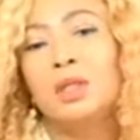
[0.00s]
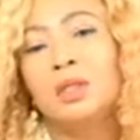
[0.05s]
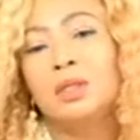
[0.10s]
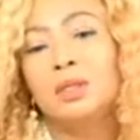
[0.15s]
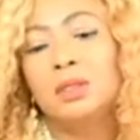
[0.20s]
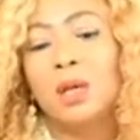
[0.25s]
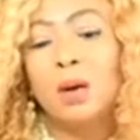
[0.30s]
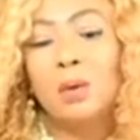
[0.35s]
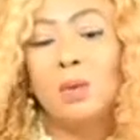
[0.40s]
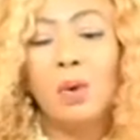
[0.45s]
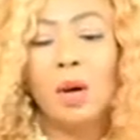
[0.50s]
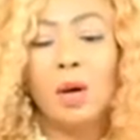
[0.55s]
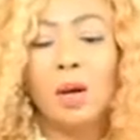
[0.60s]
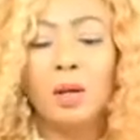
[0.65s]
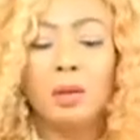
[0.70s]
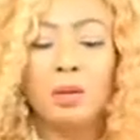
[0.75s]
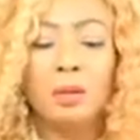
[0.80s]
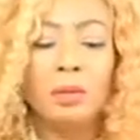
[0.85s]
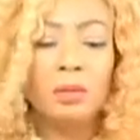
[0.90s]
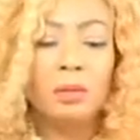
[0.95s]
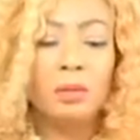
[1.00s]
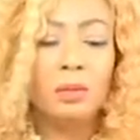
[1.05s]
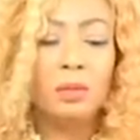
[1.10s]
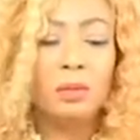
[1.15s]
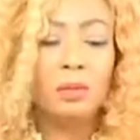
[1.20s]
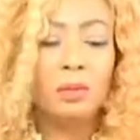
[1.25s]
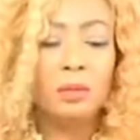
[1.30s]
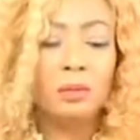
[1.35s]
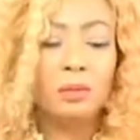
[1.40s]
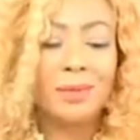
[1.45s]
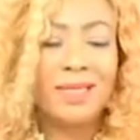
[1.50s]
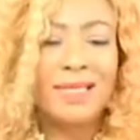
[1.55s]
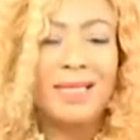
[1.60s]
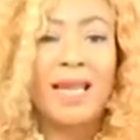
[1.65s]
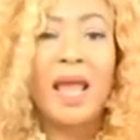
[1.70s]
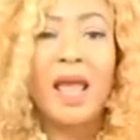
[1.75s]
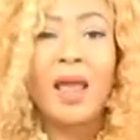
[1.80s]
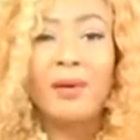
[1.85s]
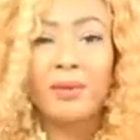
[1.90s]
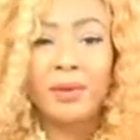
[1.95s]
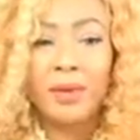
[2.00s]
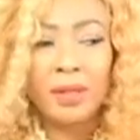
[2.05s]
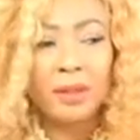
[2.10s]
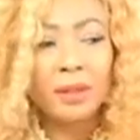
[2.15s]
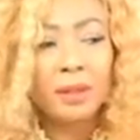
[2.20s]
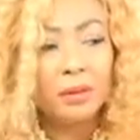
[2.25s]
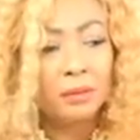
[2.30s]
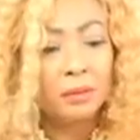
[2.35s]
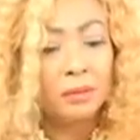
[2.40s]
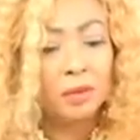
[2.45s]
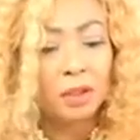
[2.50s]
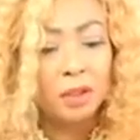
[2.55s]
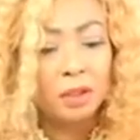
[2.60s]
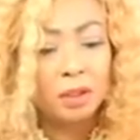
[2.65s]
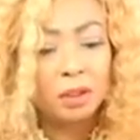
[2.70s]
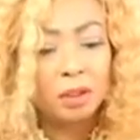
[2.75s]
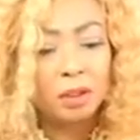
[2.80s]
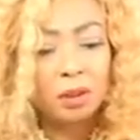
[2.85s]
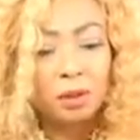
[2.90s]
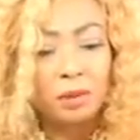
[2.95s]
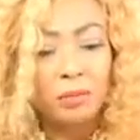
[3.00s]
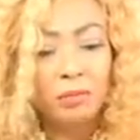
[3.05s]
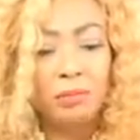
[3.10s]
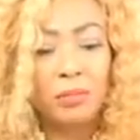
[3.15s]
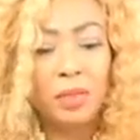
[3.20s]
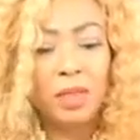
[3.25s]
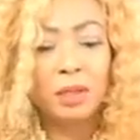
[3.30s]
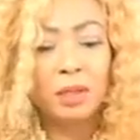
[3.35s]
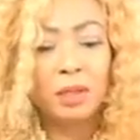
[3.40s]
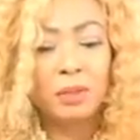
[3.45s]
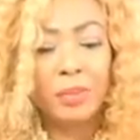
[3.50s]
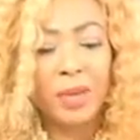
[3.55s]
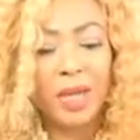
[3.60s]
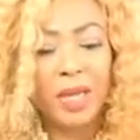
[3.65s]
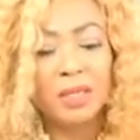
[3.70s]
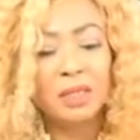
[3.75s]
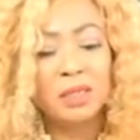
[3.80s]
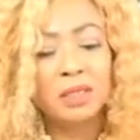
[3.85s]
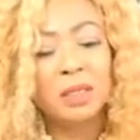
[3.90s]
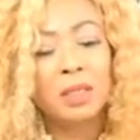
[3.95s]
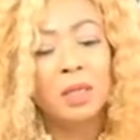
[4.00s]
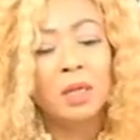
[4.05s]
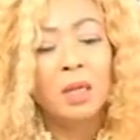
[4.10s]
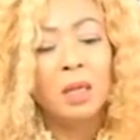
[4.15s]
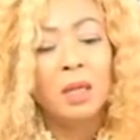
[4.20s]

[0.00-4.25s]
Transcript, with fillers: someone who dairy, which is milk based,